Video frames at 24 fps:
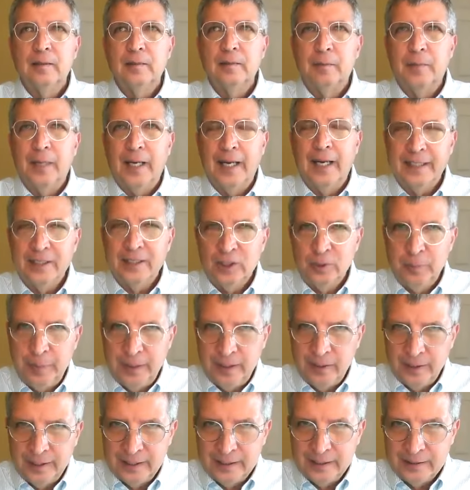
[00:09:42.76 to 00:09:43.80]
my
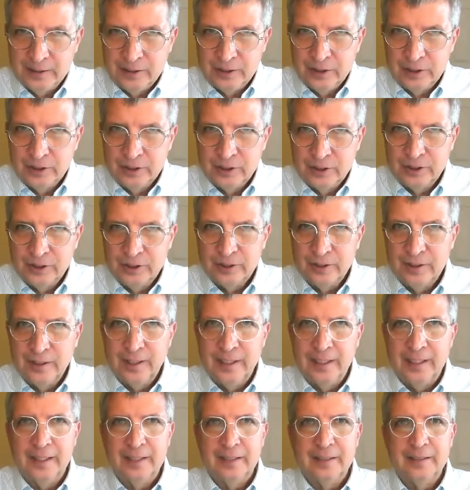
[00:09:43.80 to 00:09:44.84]
experience
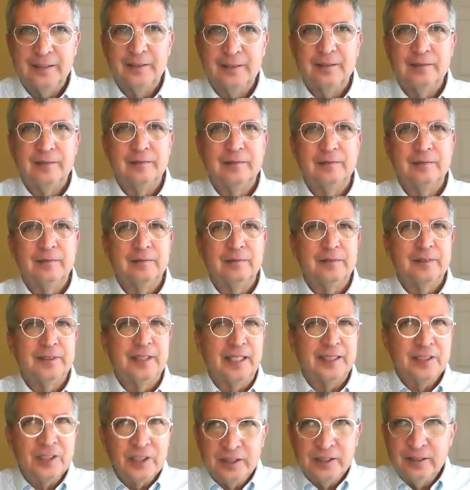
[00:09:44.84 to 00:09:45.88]
in
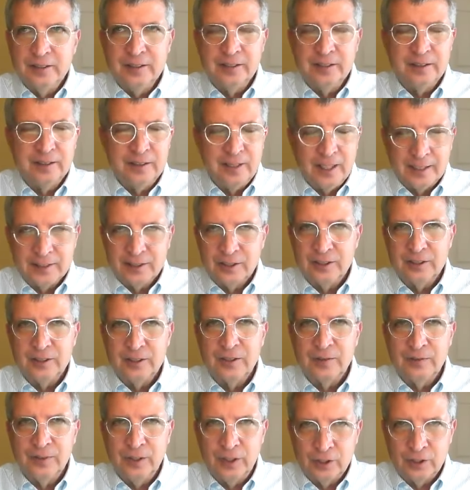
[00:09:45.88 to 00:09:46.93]
dozens and dozens
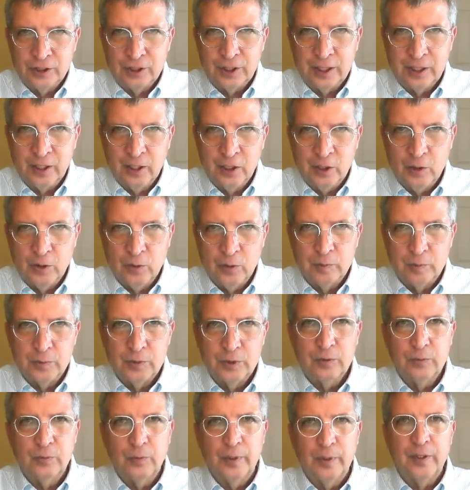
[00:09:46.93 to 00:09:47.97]
of nursing
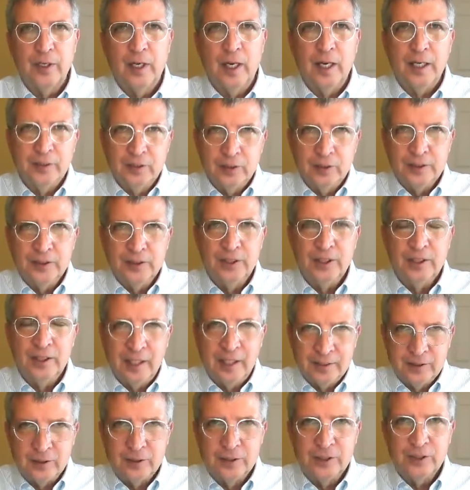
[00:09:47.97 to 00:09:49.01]
homes with hundreds and
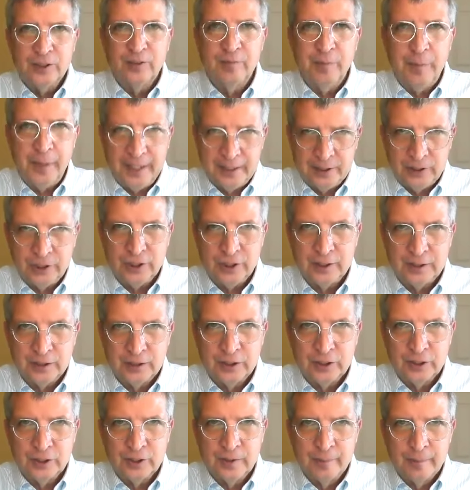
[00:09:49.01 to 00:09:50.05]
hundreds of
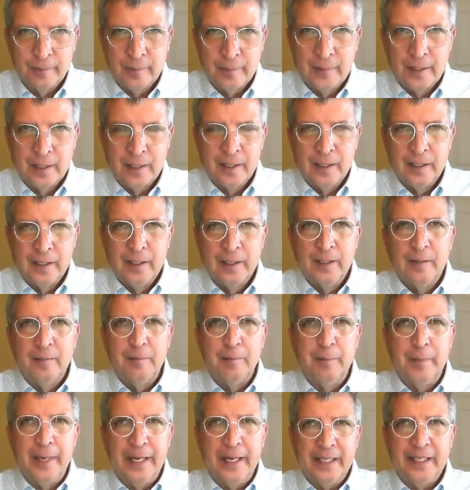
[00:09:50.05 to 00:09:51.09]
patients,
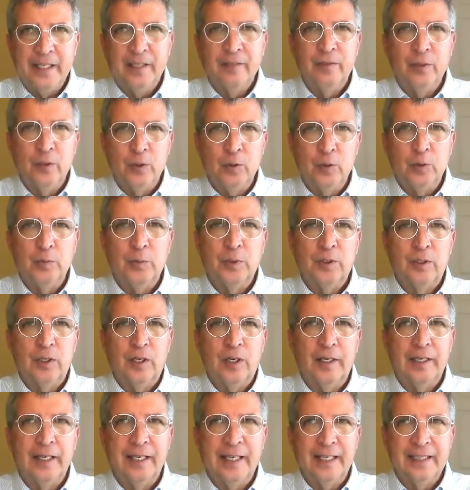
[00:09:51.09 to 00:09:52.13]
many of whom were
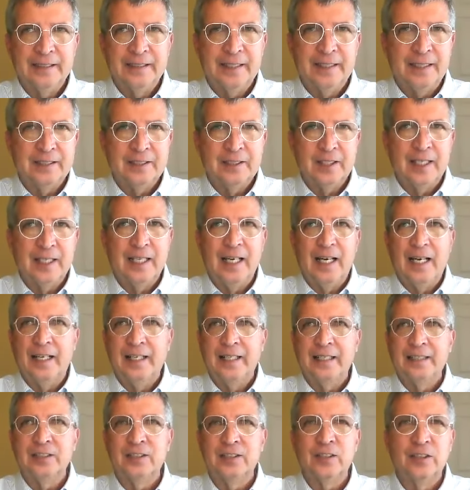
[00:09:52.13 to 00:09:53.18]
on
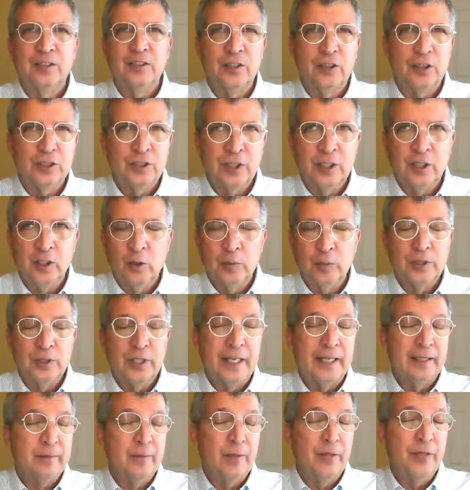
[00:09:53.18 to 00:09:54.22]
antipsychotics, and the nursing homes
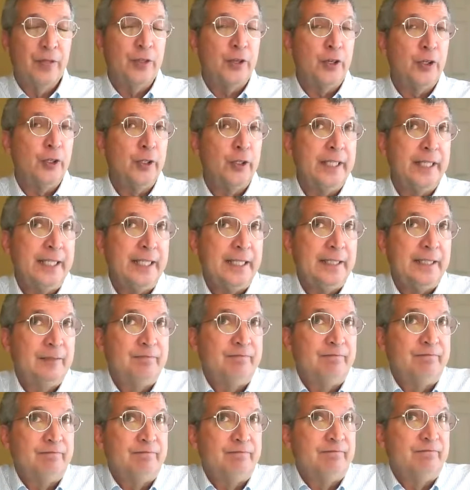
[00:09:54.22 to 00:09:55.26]
had 30,
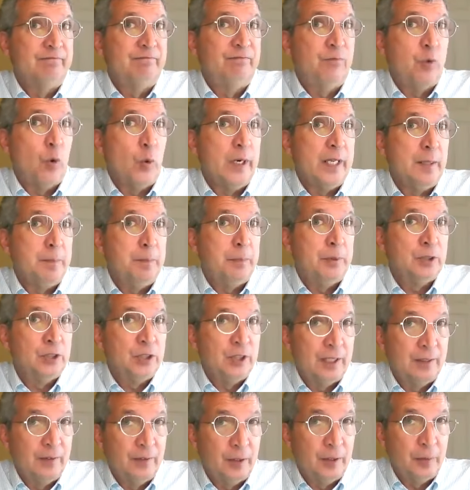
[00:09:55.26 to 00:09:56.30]

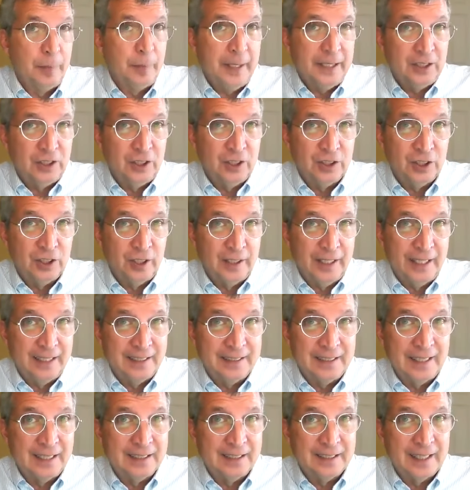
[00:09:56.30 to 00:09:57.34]
40% of their patients on
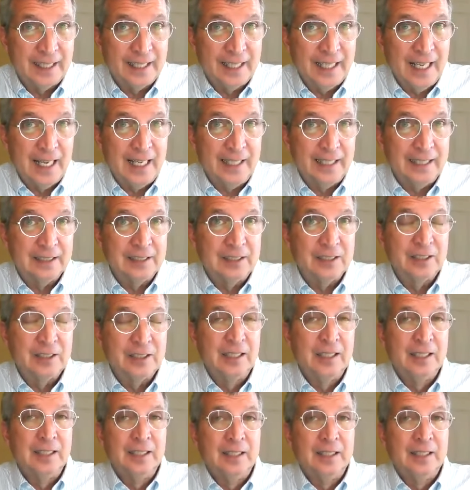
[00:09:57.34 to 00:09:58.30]
antipsychotics